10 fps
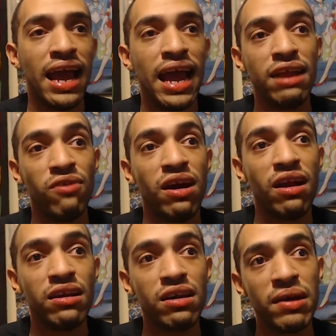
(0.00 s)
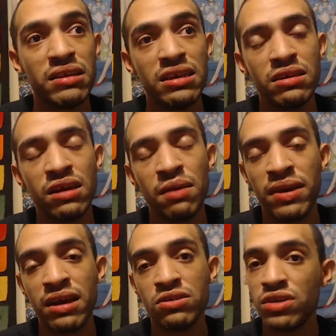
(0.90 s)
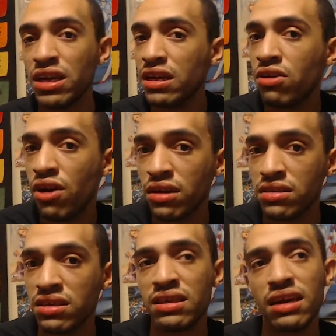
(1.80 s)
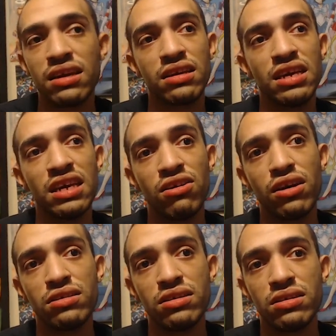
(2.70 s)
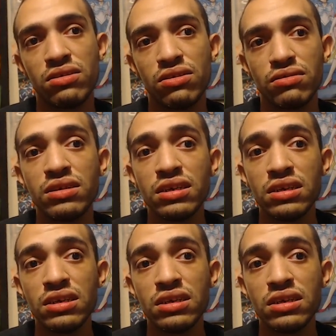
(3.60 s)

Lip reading: And what I like about this compared to Kingdom Hearts is that Kingdom Hearts is, you know,